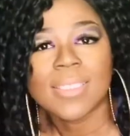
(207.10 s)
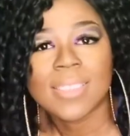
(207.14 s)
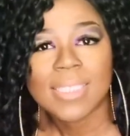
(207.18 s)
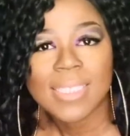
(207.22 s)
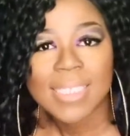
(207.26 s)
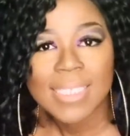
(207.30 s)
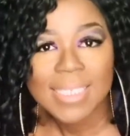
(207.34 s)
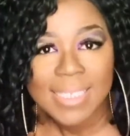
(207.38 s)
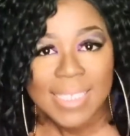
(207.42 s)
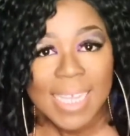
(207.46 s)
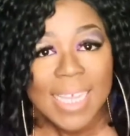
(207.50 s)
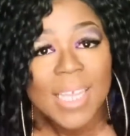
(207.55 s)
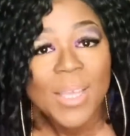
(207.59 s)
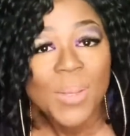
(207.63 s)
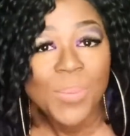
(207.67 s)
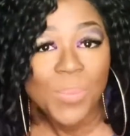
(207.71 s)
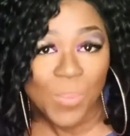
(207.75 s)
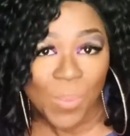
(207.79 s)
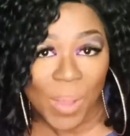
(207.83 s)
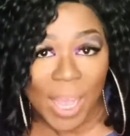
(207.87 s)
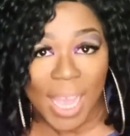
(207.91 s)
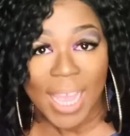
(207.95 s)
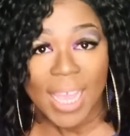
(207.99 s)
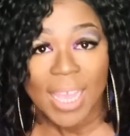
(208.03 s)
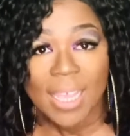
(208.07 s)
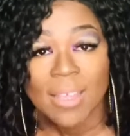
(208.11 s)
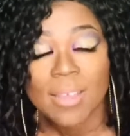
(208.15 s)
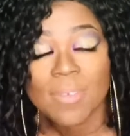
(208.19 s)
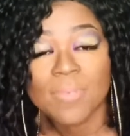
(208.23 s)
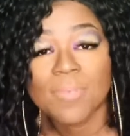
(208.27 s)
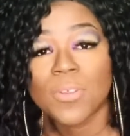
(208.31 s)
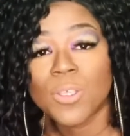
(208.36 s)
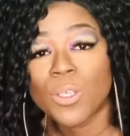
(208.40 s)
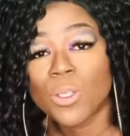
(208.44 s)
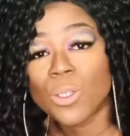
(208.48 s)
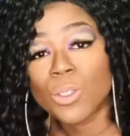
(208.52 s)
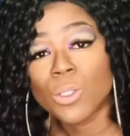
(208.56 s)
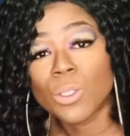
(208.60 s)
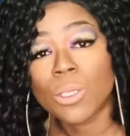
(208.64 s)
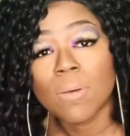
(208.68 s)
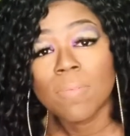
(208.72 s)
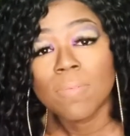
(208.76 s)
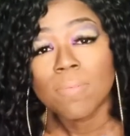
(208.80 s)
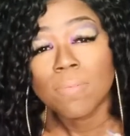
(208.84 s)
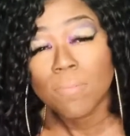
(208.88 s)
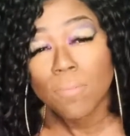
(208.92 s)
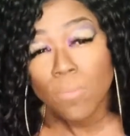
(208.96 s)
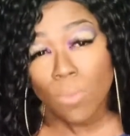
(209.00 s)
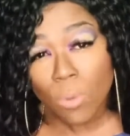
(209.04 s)
The second way for you to
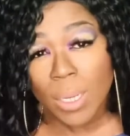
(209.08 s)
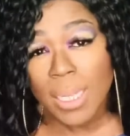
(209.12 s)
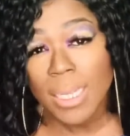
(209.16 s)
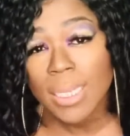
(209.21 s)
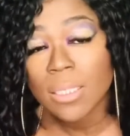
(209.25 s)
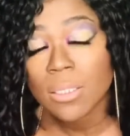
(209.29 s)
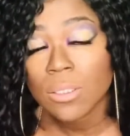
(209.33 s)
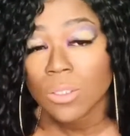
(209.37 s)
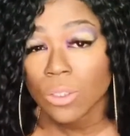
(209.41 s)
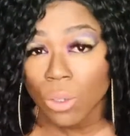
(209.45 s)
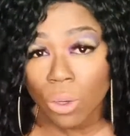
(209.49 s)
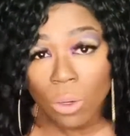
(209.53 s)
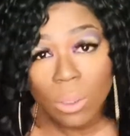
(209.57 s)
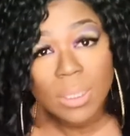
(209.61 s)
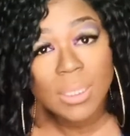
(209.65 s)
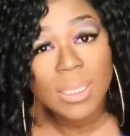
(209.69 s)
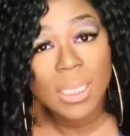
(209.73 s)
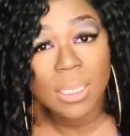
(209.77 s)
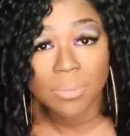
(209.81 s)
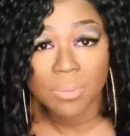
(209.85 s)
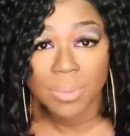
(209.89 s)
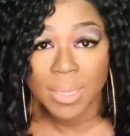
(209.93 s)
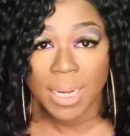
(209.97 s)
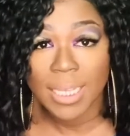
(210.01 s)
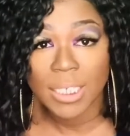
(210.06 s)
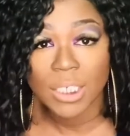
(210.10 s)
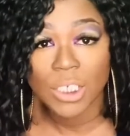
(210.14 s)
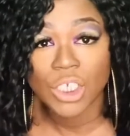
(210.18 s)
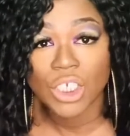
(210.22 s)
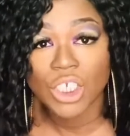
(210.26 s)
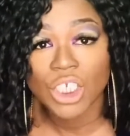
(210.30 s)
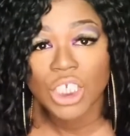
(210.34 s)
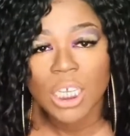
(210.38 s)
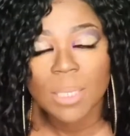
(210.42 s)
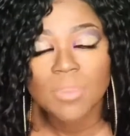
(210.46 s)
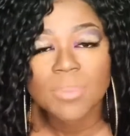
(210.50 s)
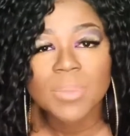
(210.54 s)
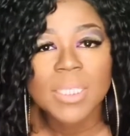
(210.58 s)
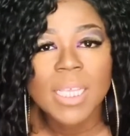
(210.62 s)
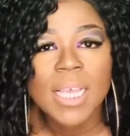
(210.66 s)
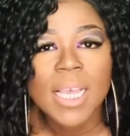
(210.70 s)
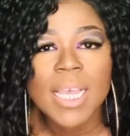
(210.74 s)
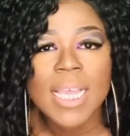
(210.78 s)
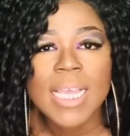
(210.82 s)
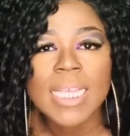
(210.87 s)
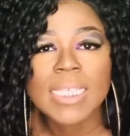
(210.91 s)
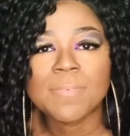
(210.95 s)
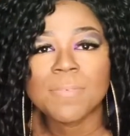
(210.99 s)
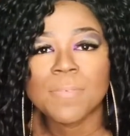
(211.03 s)
avoid toxic relationships
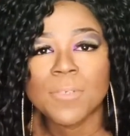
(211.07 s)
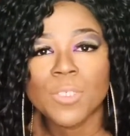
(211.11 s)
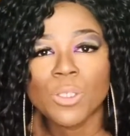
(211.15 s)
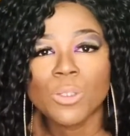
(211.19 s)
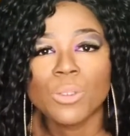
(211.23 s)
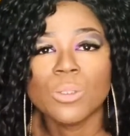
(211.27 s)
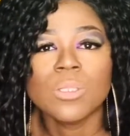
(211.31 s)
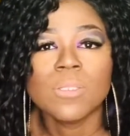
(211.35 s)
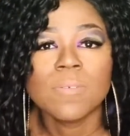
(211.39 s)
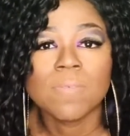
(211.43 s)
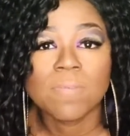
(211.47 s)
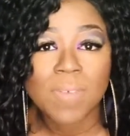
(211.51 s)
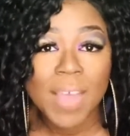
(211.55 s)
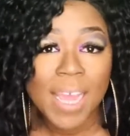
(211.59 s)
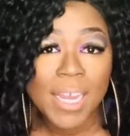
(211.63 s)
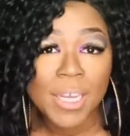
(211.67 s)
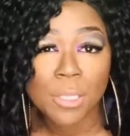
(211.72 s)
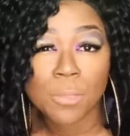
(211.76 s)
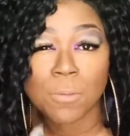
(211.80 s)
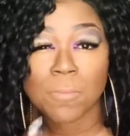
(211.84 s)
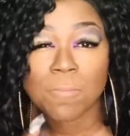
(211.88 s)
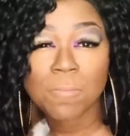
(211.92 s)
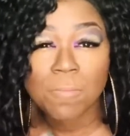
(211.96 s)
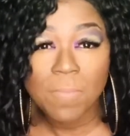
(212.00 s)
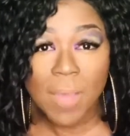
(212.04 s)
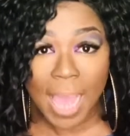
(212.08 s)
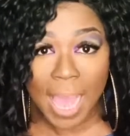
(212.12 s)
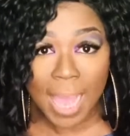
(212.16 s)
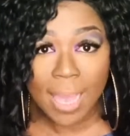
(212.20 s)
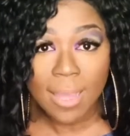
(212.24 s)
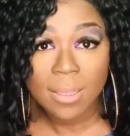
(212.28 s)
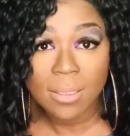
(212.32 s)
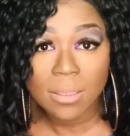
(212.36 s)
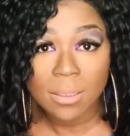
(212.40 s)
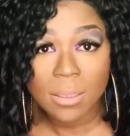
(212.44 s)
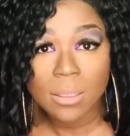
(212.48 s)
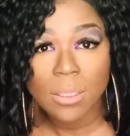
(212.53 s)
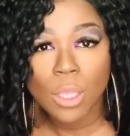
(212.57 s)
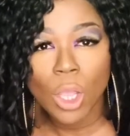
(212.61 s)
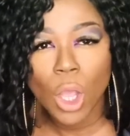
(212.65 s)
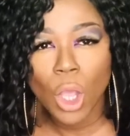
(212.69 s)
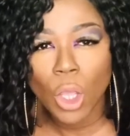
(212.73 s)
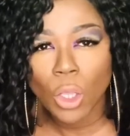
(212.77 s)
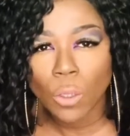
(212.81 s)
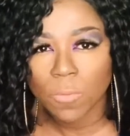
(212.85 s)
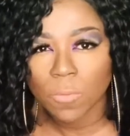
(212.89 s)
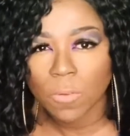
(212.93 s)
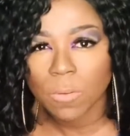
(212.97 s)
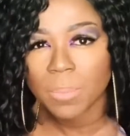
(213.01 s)
is for you to value facts
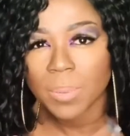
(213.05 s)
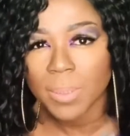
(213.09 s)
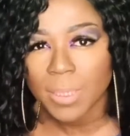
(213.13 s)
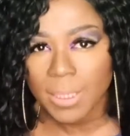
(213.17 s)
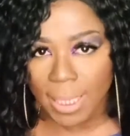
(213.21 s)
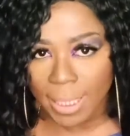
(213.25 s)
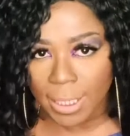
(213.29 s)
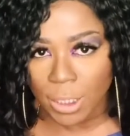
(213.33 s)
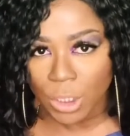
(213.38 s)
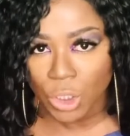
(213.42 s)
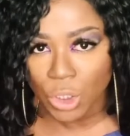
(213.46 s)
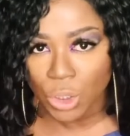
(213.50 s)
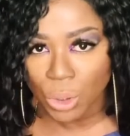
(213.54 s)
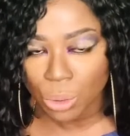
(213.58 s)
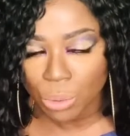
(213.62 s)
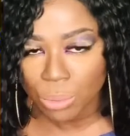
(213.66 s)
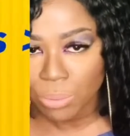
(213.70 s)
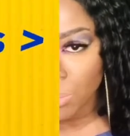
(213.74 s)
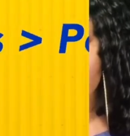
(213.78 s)
over potential.